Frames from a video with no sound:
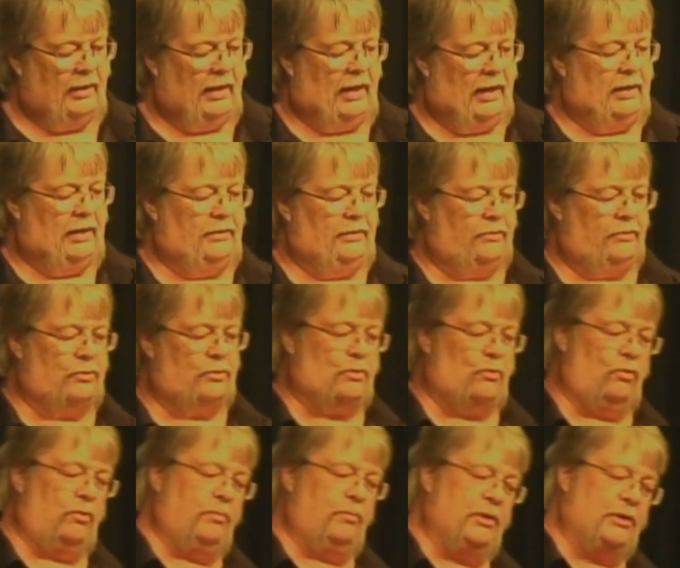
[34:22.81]
And there's
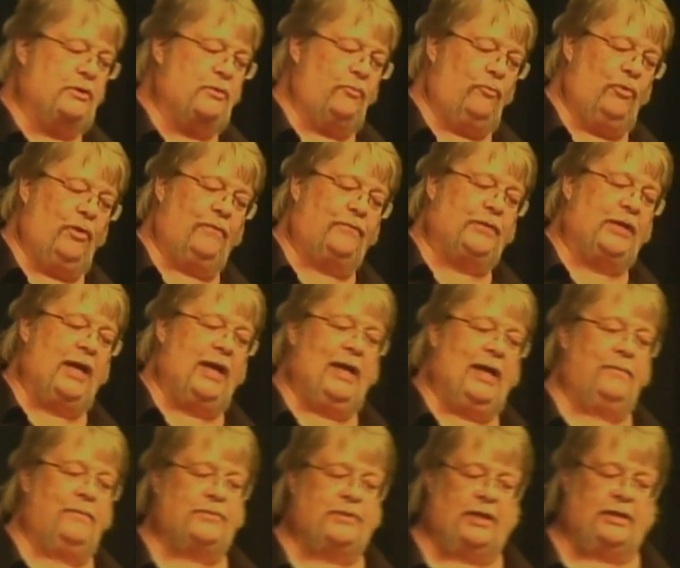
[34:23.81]
going to be some rough
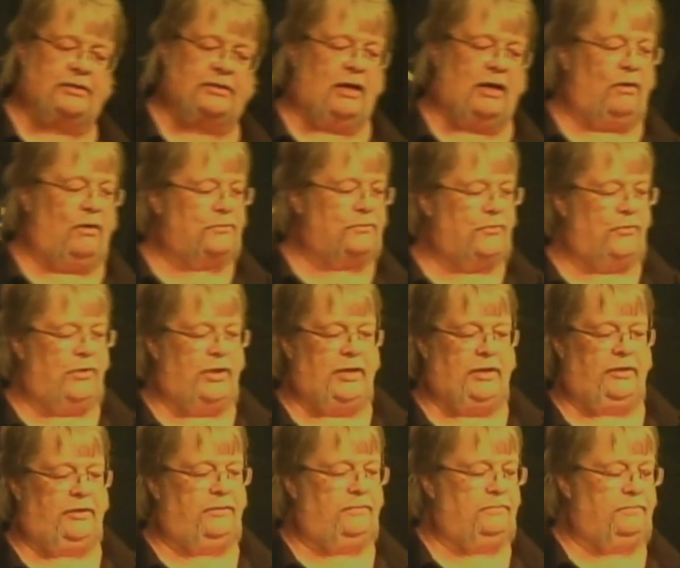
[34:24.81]
times. It's all
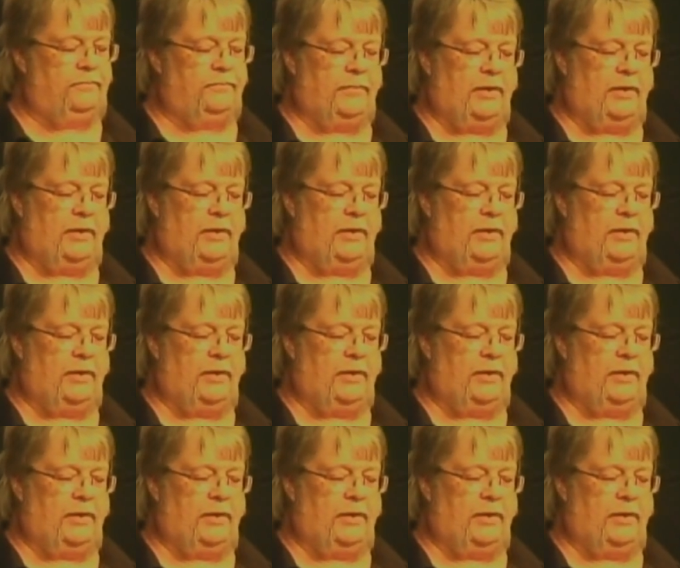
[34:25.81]
training.